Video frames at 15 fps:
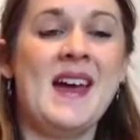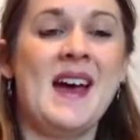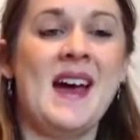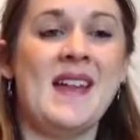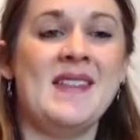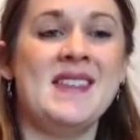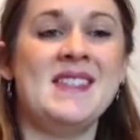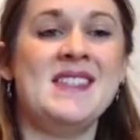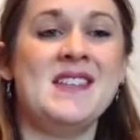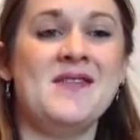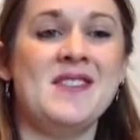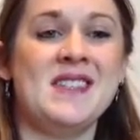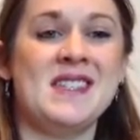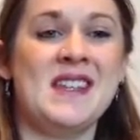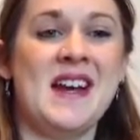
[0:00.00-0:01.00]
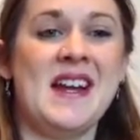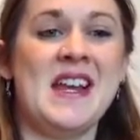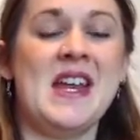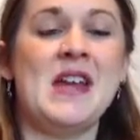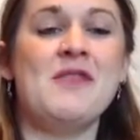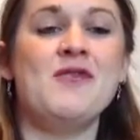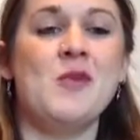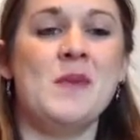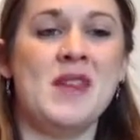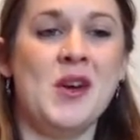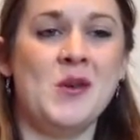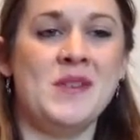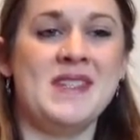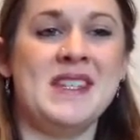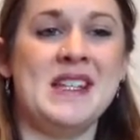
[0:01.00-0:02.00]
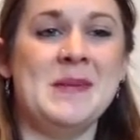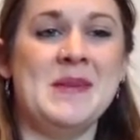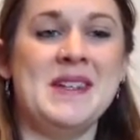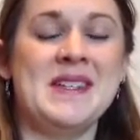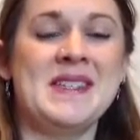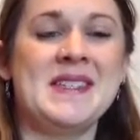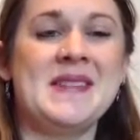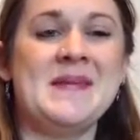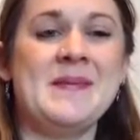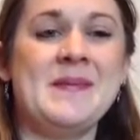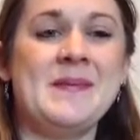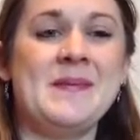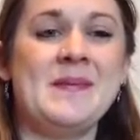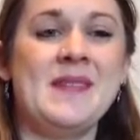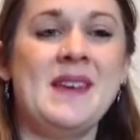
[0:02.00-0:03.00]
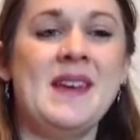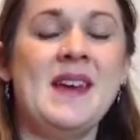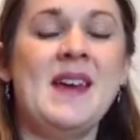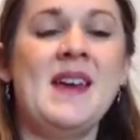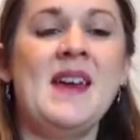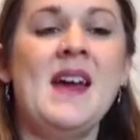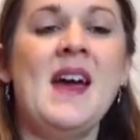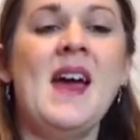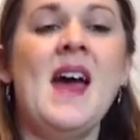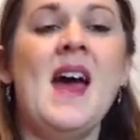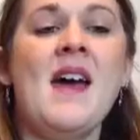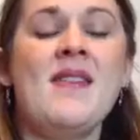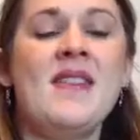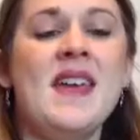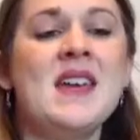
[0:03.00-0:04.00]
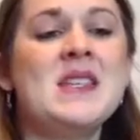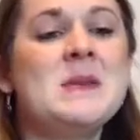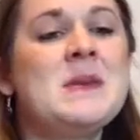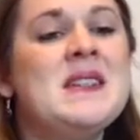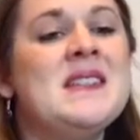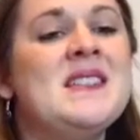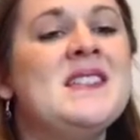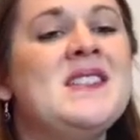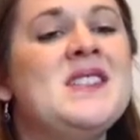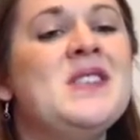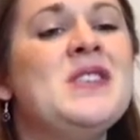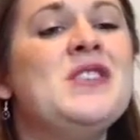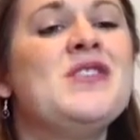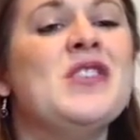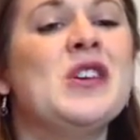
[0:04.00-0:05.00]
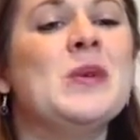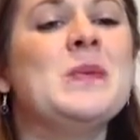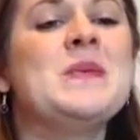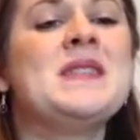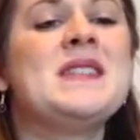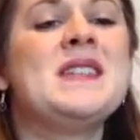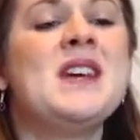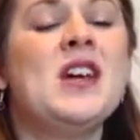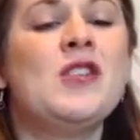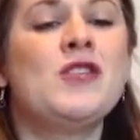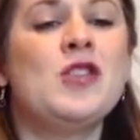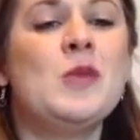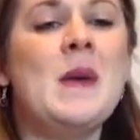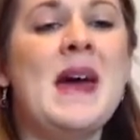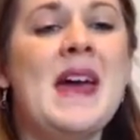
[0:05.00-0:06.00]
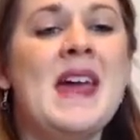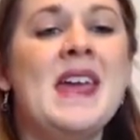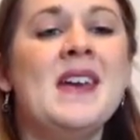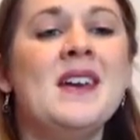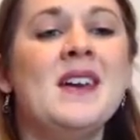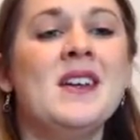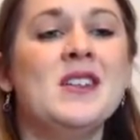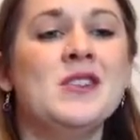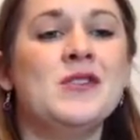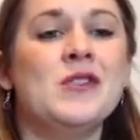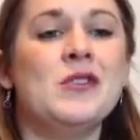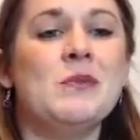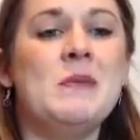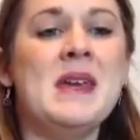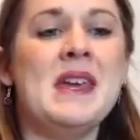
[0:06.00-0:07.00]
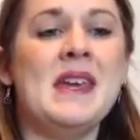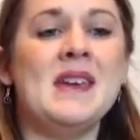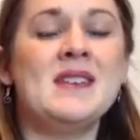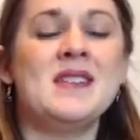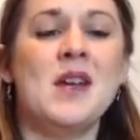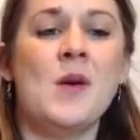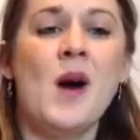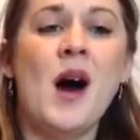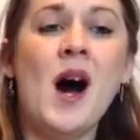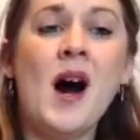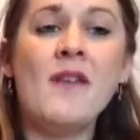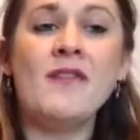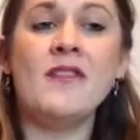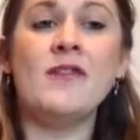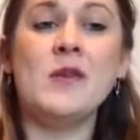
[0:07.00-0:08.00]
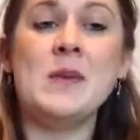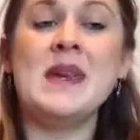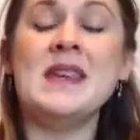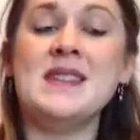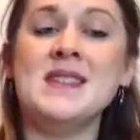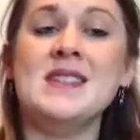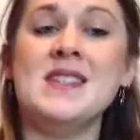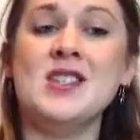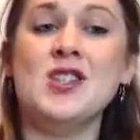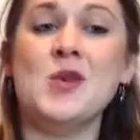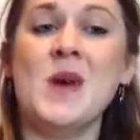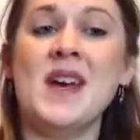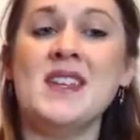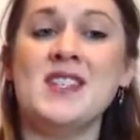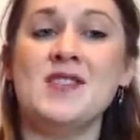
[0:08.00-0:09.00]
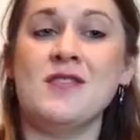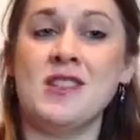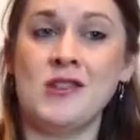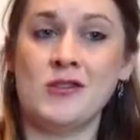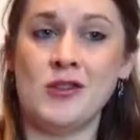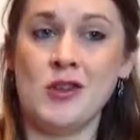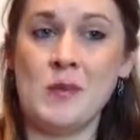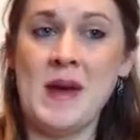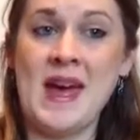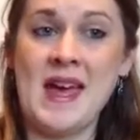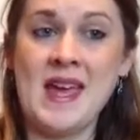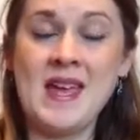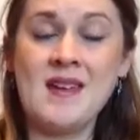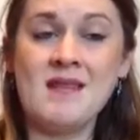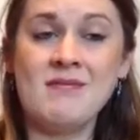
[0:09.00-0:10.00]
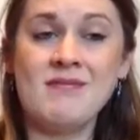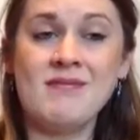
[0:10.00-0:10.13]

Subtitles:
And this differs slightly from the old syllabus. They are split into 2 groups, Group A and Group B, so half of the pieces in duets are in Group A,